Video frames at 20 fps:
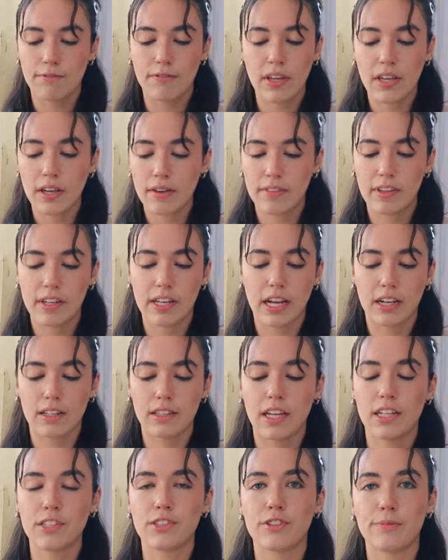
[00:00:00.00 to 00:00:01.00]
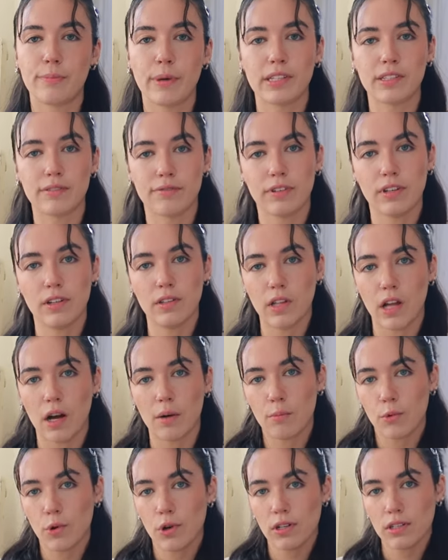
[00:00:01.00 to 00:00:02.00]
fit of the neckline just makes it feel a
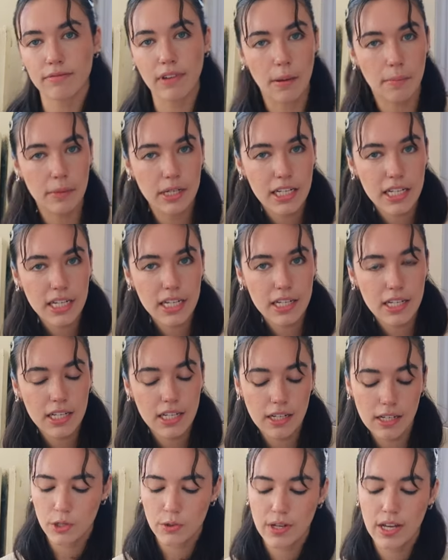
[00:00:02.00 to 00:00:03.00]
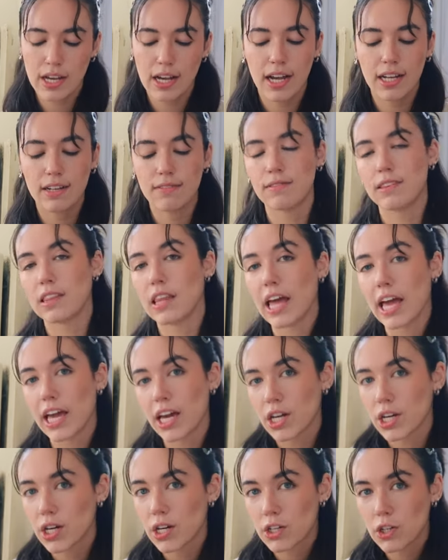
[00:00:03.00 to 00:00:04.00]
lot more feminine. You can kind of
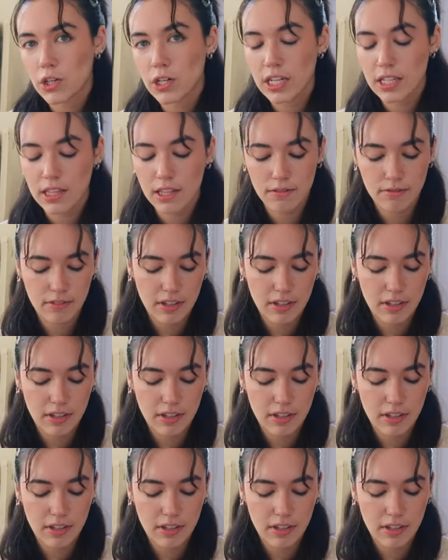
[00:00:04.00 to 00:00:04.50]
layer underneath the